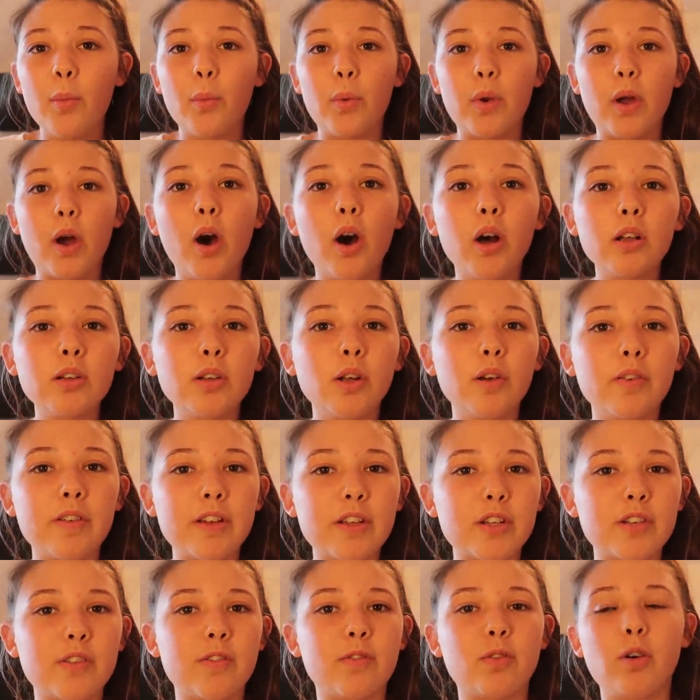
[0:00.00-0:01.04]
We all love
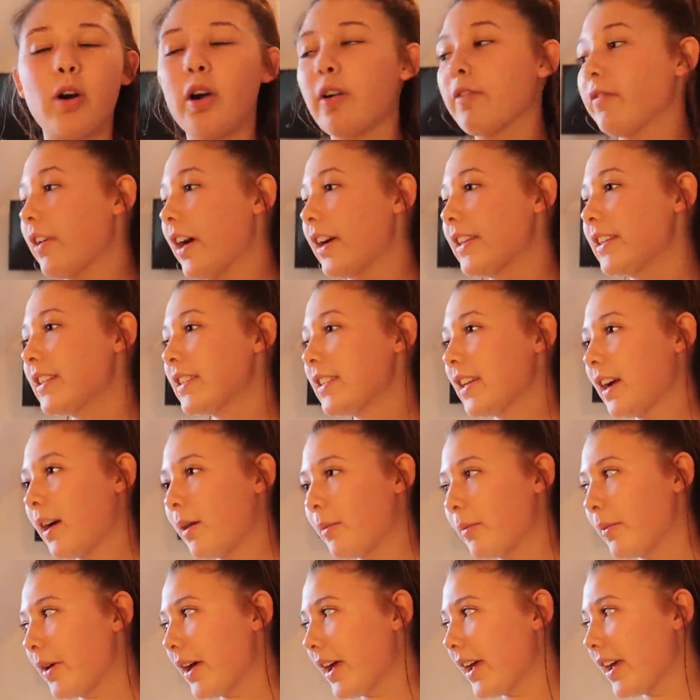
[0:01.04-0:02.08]
each other. We're all friends,
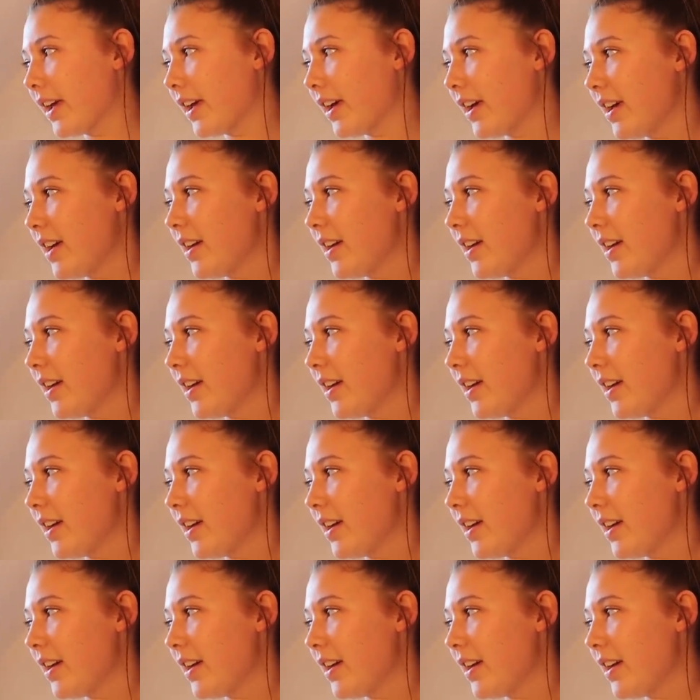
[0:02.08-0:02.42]
aren't we?